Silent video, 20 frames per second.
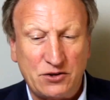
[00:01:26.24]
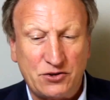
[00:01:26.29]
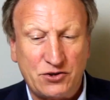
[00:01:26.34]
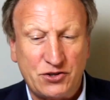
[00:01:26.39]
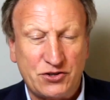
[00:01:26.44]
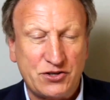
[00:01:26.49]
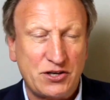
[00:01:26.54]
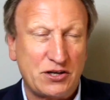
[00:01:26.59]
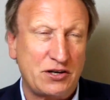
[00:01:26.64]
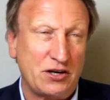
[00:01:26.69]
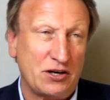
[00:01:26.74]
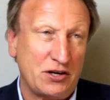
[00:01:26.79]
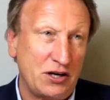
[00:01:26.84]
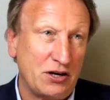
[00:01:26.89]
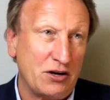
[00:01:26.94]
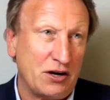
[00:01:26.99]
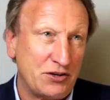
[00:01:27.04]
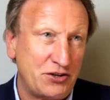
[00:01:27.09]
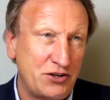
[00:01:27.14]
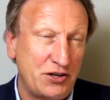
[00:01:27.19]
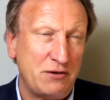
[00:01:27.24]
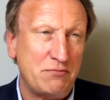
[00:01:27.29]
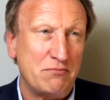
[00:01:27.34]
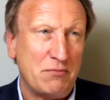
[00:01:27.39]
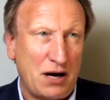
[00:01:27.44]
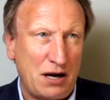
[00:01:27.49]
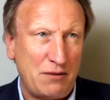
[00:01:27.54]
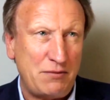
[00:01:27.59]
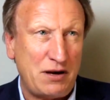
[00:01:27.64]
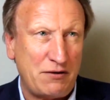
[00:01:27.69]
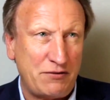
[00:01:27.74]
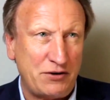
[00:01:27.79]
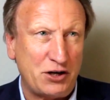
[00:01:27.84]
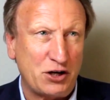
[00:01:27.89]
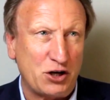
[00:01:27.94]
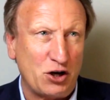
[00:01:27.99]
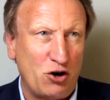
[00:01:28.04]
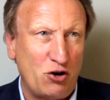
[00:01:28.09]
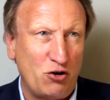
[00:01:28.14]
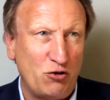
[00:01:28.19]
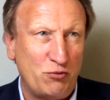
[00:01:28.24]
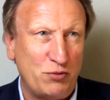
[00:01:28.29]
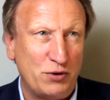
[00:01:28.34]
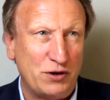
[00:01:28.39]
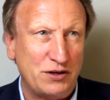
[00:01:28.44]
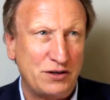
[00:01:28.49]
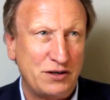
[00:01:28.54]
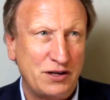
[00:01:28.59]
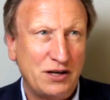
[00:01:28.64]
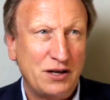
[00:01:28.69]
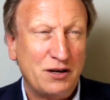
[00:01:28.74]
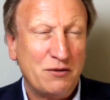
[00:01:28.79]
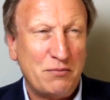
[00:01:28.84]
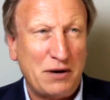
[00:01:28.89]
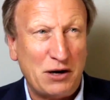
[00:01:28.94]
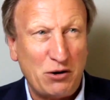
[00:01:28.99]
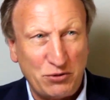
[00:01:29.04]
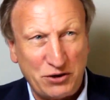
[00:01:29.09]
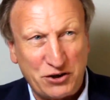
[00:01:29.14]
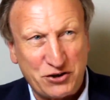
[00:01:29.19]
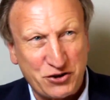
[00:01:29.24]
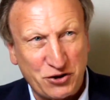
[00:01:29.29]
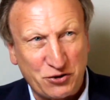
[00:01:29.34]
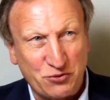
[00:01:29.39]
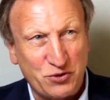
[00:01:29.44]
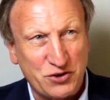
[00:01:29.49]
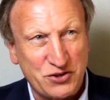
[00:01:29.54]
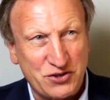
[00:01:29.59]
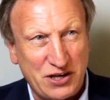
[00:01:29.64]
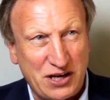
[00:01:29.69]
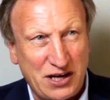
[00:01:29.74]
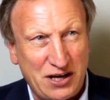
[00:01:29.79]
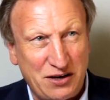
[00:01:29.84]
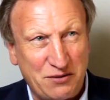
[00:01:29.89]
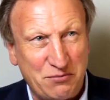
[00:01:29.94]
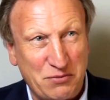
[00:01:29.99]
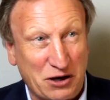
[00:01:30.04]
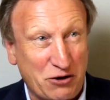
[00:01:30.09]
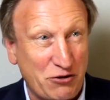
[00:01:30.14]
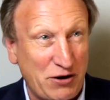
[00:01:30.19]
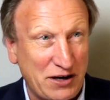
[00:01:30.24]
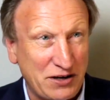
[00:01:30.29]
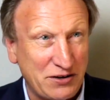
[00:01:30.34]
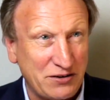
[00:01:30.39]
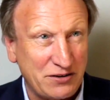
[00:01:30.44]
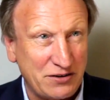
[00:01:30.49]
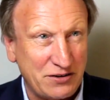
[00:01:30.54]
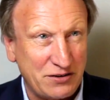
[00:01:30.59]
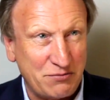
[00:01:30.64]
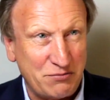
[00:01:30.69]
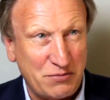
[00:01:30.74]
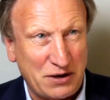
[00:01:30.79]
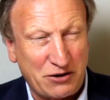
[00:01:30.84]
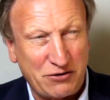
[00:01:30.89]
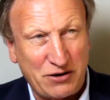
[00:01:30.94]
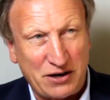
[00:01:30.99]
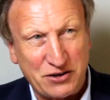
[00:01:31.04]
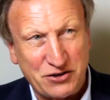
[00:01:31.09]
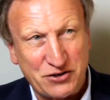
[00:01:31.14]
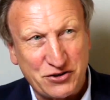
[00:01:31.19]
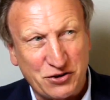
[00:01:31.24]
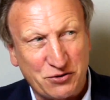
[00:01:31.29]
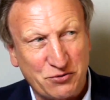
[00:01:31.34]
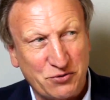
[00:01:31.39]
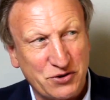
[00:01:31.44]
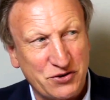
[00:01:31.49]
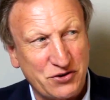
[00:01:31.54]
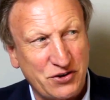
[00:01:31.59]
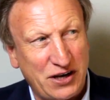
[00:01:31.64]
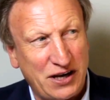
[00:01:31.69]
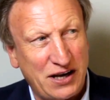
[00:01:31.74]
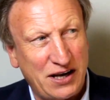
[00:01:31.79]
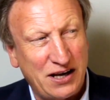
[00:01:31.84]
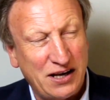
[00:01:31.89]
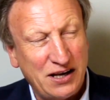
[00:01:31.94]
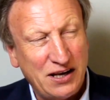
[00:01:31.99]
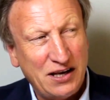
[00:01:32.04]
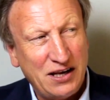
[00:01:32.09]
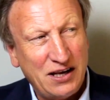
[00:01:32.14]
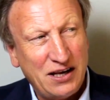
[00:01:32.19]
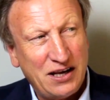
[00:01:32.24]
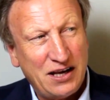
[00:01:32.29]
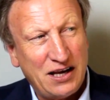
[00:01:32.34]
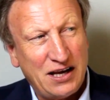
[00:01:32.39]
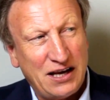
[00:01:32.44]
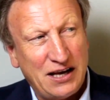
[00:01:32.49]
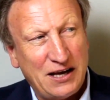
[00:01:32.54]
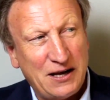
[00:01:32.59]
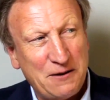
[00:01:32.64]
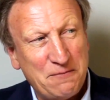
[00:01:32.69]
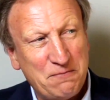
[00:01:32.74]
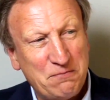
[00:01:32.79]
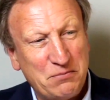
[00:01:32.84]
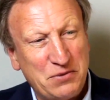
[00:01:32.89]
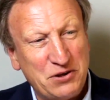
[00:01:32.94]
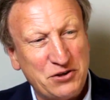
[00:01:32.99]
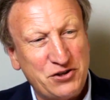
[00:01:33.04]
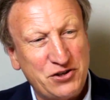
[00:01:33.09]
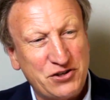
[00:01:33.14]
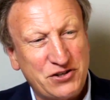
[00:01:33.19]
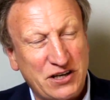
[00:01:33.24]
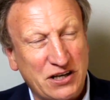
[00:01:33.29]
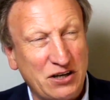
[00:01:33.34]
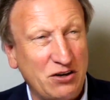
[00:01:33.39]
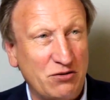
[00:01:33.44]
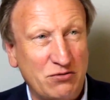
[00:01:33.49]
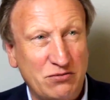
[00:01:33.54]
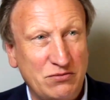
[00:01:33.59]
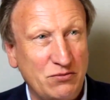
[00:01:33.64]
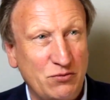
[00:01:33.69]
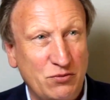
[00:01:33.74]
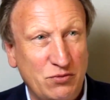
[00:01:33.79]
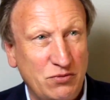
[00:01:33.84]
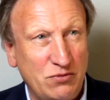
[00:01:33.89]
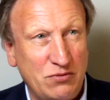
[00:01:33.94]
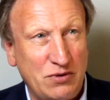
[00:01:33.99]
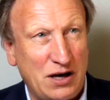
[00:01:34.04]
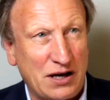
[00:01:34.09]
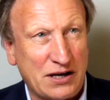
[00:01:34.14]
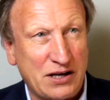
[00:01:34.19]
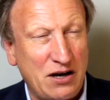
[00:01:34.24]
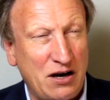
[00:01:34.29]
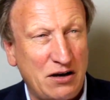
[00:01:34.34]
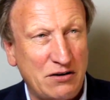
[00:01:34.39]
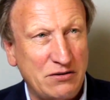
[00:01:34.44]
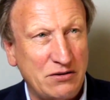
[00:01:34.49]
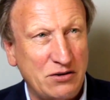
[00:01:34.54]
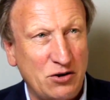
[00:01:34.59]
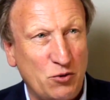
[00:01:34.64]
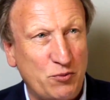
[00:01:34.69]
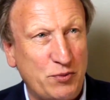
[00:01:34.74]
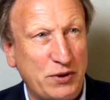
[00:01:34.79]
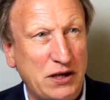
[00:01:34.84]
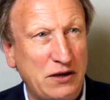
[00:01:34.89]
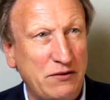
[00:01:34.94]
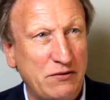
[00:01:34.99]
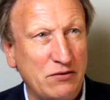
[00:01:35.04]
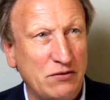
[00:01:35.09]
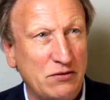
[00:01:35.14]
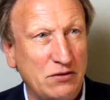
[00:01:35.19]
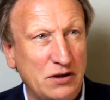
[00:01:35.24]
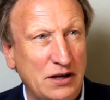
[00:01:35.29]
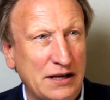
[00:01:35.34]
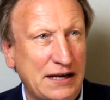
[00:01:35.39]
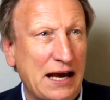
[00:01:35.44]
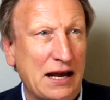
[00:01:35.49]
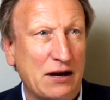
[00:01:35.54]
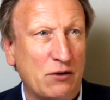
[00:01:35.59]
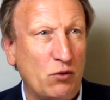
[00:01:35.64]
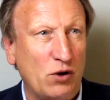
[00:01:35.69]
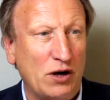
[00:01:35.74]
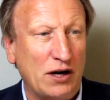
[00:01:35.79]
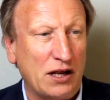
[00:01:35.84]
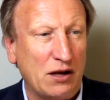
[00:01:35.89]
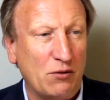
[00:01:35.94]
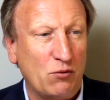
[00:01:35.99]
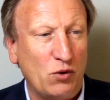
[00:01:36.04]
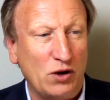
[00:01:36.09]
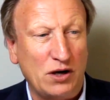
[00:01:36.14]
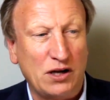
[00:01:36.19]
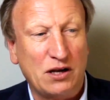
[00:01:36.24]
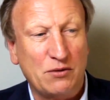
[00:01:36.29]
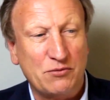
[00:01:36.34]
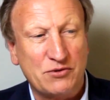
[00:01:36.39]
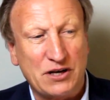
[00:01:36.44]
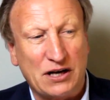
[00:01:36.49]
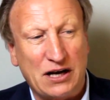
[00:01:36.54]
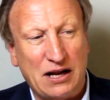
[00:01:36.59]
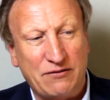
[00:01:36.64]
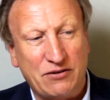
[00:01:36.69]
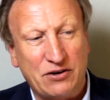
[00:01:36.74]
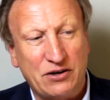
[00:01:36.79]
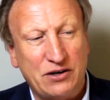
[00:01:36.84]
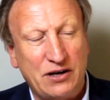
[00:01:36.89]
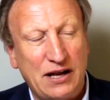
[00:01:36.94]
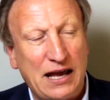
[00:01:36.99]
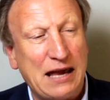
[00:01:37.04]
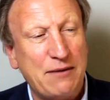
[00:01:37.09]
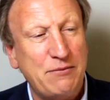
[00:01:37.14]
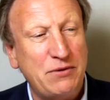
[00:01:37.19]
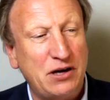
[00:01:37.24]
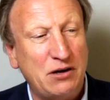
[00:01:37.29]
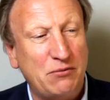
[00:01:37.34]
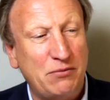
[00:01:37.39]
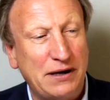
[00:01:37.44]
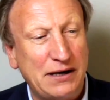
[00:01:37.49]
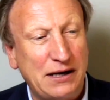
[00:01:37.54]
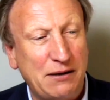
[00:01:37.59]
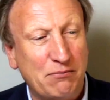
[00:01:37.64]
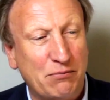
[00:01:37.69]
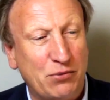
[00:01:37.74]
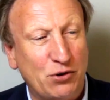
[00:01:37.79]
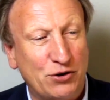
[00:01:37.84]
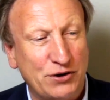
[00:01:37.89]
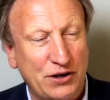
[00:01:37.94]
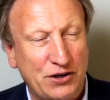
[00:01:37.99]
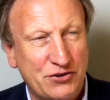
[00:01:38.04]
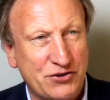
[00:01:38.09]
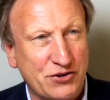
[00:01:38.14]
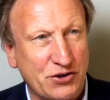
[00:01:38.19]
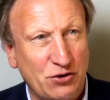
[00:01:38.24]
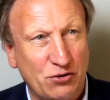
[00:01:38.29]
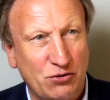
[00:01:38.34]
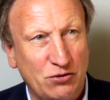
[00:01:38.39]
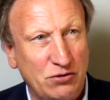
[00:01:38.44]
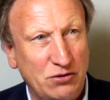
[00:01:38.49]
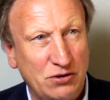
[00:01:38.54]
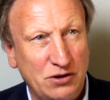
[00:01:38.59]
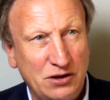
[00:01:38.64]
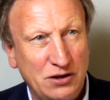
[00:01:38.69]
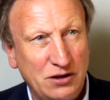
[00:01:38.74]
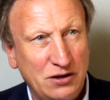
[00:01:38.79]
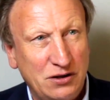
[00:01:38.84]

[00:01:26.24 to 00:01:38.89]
she said, you know, she didn't mind me having a go, but my oldest son was there and my grandson was there. But she said, look, I can't upheaval again. William's 11. Amy had been in boarding school